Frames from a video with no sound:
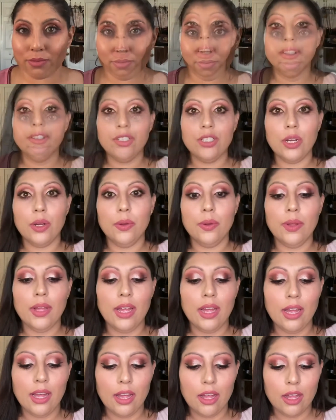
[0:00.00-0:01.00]
So
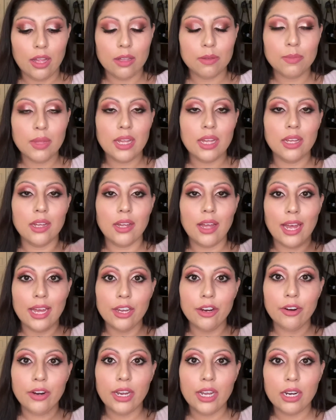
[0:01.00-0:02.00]

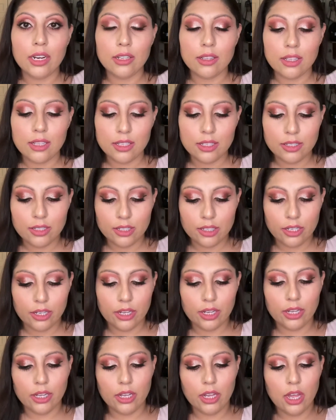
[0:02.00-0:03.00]
I created this
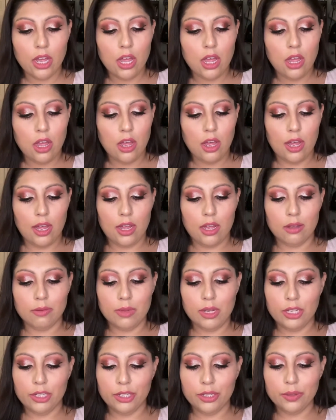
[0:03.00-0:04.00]
look
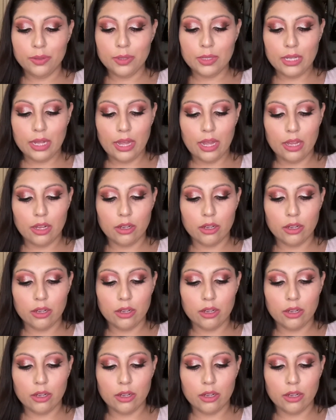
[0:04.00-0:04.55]
using